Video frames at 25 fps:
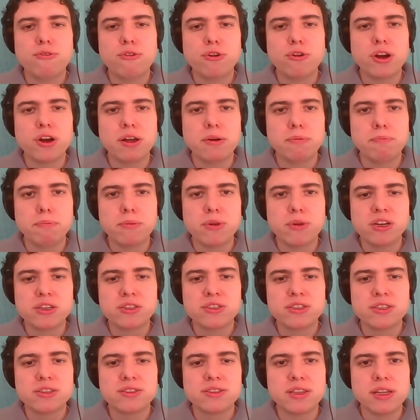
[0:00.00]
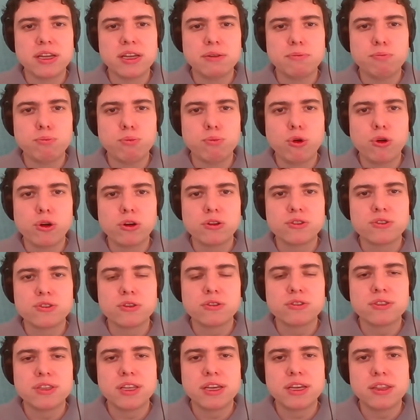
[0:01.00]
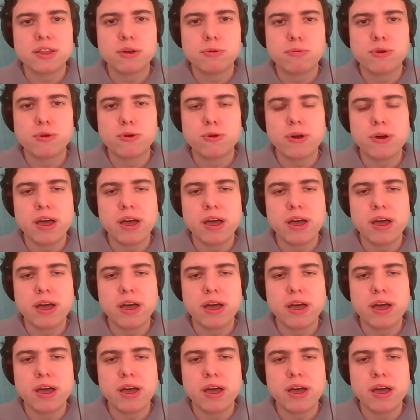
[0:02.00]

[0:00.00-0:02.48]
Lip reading: for a more sustainable